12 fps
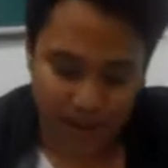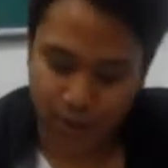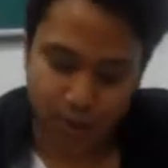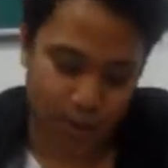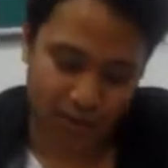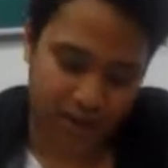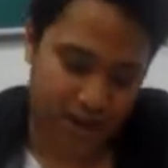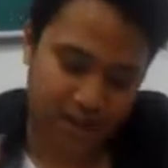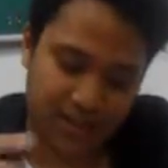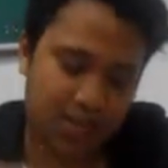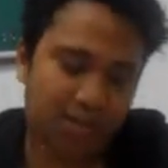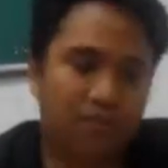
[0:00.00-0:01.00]
But you won't
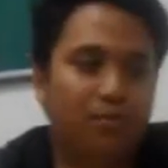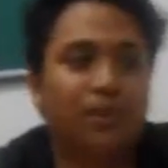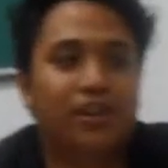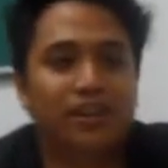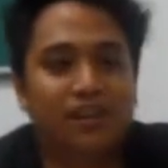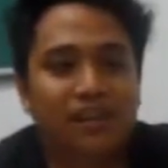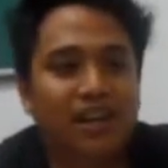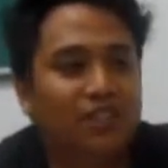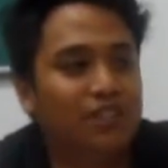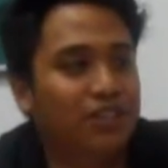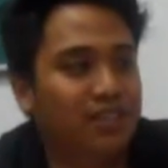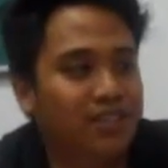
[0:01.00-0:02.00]
find this problem on an
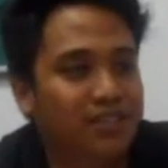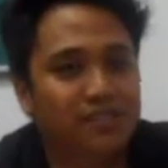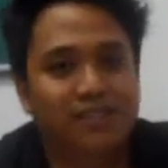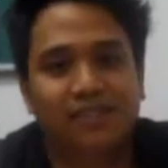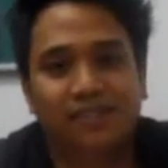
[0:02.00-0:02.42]
electric guitar.